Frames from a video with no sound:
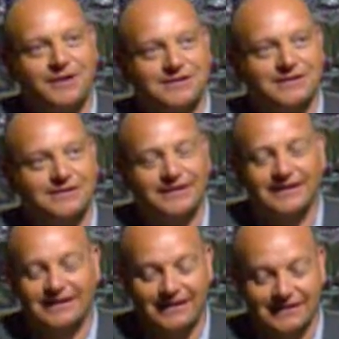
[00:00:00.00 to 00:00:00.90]

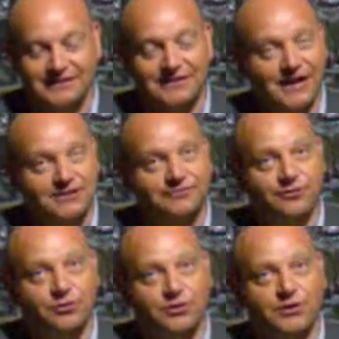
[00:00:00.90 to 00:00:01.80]
Basically, it's a glass
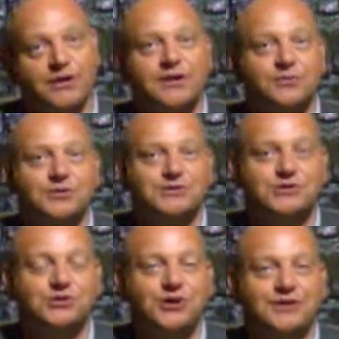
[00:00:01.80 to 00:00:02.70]
floor which
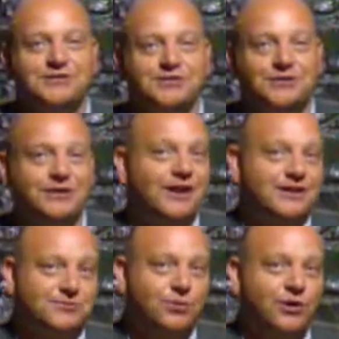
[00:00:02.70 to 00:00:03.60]
is joined to a
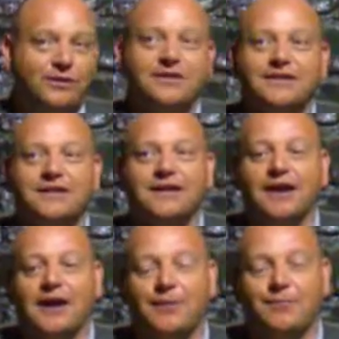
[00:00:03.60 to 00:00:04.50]
glass wall,
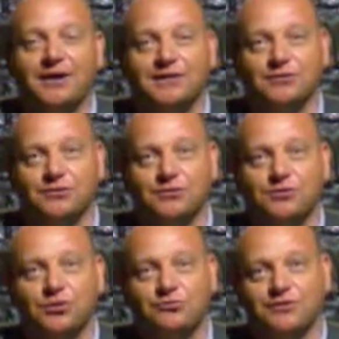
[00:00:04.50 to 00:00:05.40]
and it will
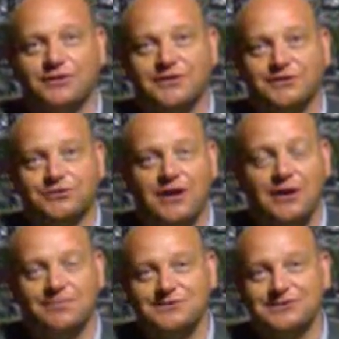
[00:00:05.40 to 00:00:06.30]
look over the
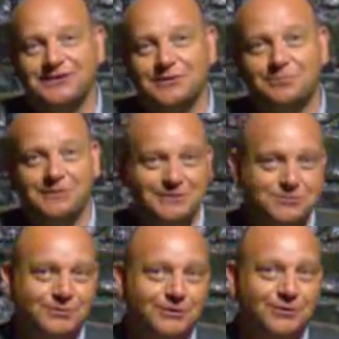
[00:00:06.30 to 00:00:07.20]
trams and the
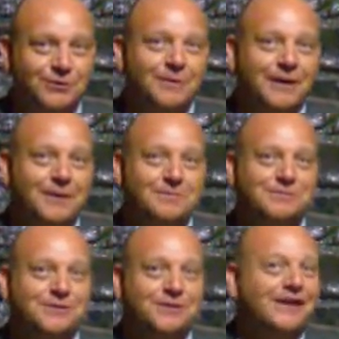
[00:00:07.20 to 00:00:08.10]
beach below.
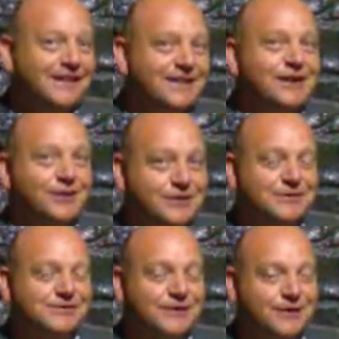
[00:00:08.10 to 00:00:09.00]
So,
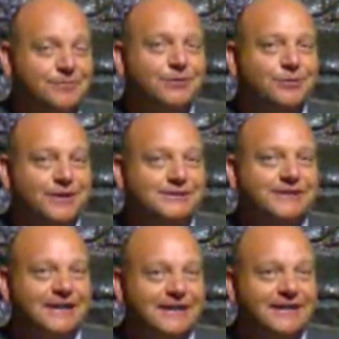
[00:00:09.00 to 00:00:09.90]
as I say, it'll be quite
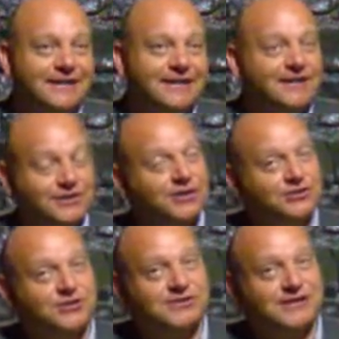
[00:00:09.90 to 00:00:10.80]
scary. The
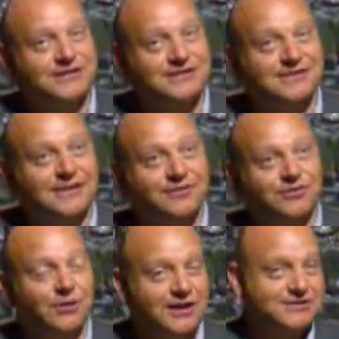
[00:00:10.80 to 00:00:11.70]
good news is, if
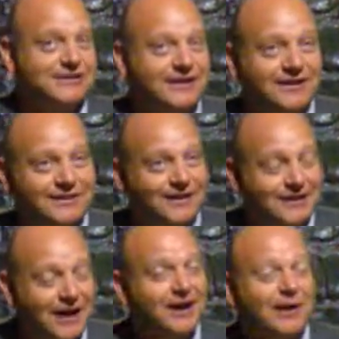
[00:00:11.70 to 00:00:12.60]
you are scared,
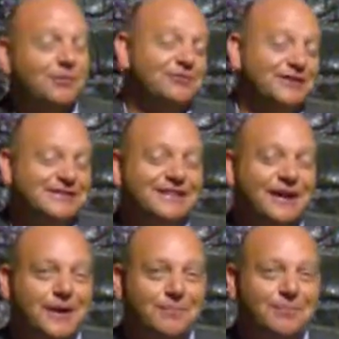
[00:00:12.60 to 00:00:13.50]
like I am of it,